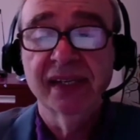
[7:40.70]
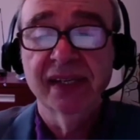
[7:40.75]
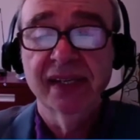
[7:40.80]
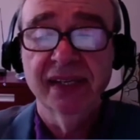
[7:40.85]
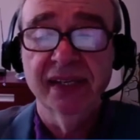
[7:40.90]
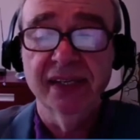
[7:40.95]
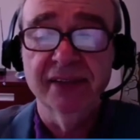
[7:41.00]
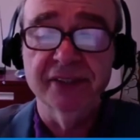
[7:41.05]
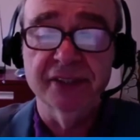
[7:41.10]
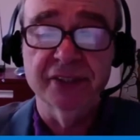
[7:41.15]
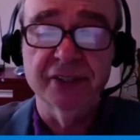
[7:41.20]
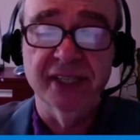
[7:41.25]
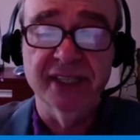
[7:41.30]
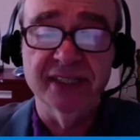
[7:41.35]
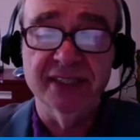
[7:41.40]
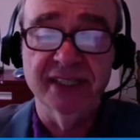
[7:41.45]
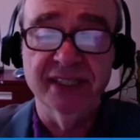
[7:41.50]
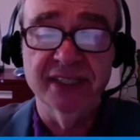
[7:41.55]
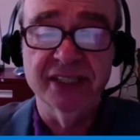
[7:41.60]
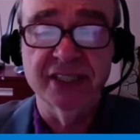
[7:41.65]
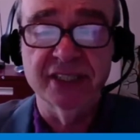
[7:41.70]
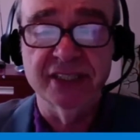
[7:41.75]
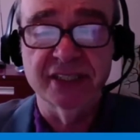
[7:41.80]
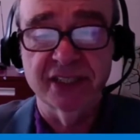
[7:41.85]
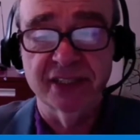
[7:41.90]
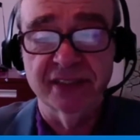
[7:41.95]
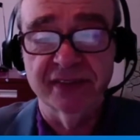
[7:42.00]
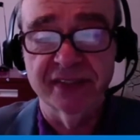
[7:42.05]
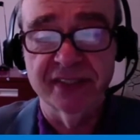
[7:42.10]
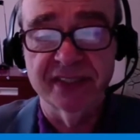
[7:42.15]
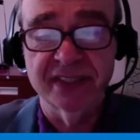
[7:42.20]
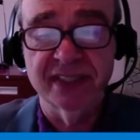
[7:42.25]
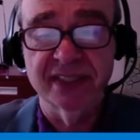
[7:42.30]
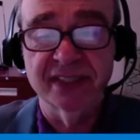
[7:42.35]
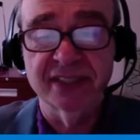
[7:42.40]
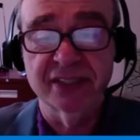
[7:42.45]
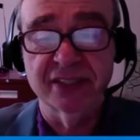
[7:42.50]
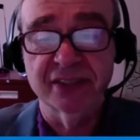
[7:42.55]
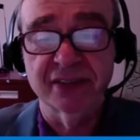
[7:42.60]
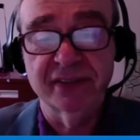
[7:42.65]
If a translation service
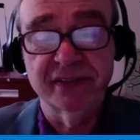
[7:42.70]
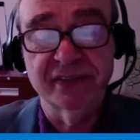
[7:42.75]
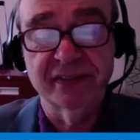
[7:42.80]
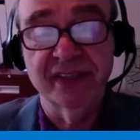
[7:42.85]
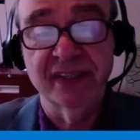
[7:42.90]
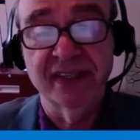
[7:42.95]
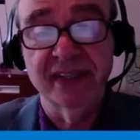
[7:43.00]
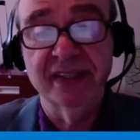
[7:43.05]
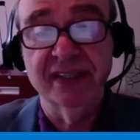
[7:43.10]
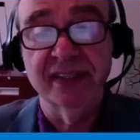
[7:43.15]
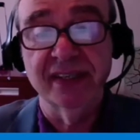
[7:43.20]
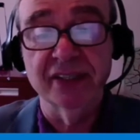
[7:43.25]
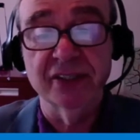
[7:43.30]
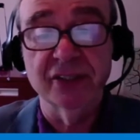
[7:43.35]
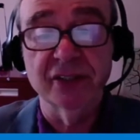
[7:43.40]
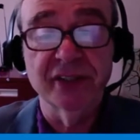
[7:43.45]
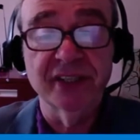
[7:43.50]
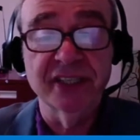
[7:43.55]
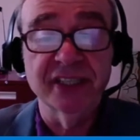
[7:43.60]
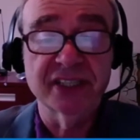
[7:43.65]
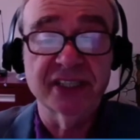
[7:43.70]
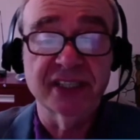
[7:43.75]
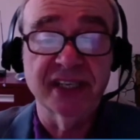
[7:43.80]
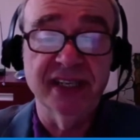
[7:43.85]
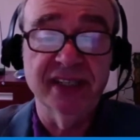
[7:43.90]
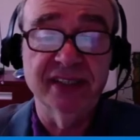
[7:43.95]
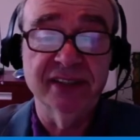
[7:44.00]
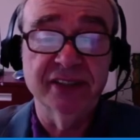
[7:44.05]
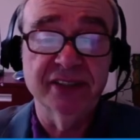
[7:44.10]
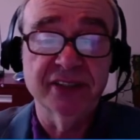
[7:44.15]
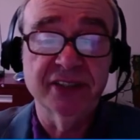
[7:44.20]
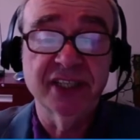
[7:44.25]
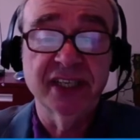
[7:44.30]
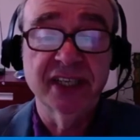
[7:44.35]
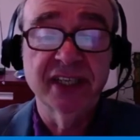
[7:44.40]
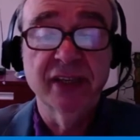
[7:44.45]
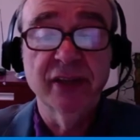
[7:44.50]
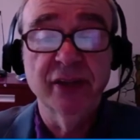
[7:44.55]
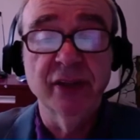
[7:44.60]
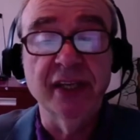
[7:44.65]
is certified under these standards,
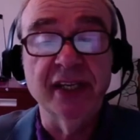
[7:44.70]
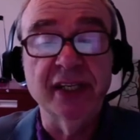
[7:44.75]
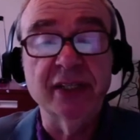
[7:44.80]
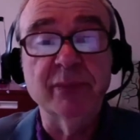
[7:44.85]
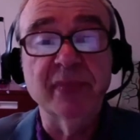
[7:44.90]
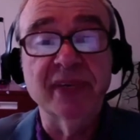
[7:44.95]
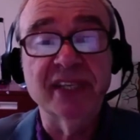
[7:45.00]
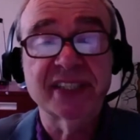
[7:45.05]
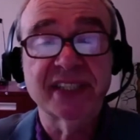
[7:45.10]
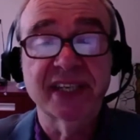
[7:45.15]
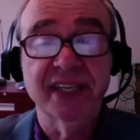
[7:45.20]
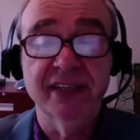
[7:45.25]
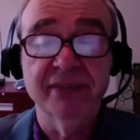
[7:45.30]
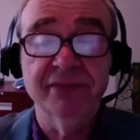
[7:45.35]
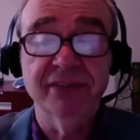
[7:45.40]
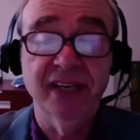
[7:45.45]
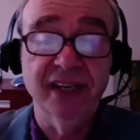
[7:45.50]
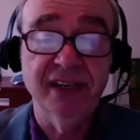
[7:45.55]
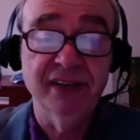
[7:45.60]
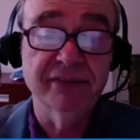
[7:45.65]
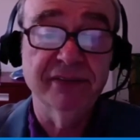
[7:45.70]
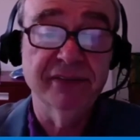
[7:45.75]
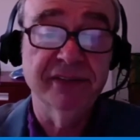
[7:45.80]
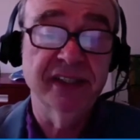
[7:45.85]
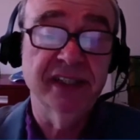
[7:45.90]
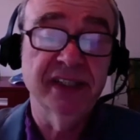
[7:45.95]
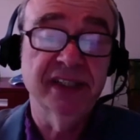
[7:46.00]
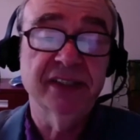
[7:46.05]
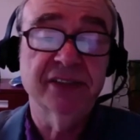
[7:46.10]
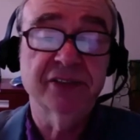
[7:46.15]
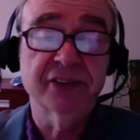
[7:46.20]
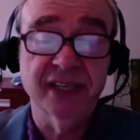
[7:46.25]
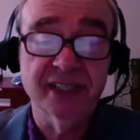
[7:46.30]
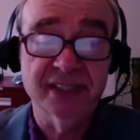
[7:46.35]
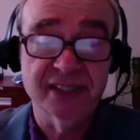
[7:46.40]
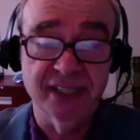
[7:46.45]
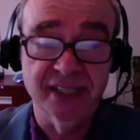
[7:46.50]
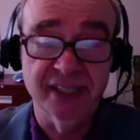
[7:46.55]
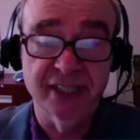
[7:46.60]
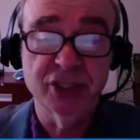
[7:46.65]
then it must have every
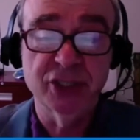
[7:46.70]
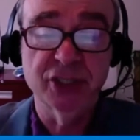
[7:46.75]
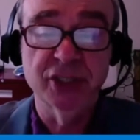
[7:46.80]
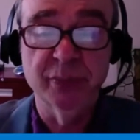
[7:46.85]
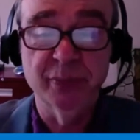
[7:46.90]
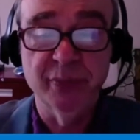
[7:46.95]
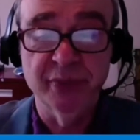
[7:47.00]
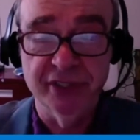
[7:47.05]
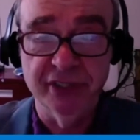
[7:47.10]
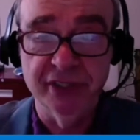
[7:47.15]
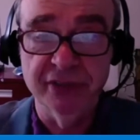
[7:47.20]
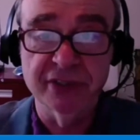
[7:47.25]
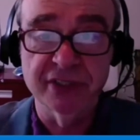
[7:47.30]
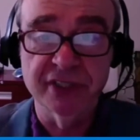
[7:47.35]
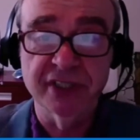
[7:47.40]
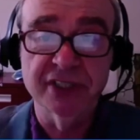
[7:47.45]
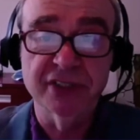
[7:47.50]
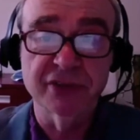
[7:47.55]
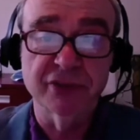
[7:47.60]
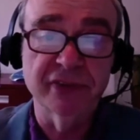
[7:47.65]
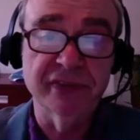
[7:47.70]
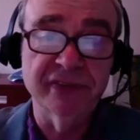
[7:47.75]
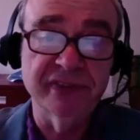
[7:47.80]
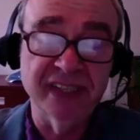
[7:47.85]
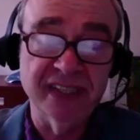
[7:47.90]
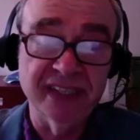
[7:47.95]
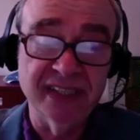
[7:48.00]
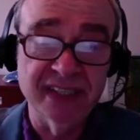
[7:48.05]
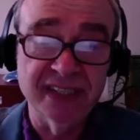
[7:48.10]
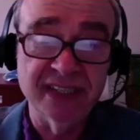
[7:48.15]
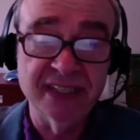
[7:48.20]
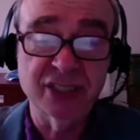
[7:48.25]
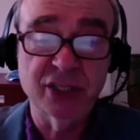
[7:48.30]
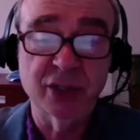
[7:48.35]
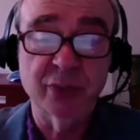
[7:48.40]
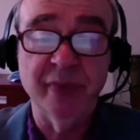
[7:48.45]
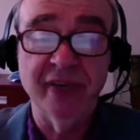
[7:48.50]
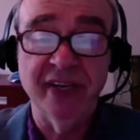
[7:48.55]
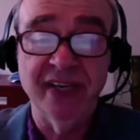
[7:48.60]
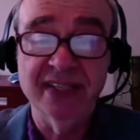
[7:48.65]
translation it produces revised by a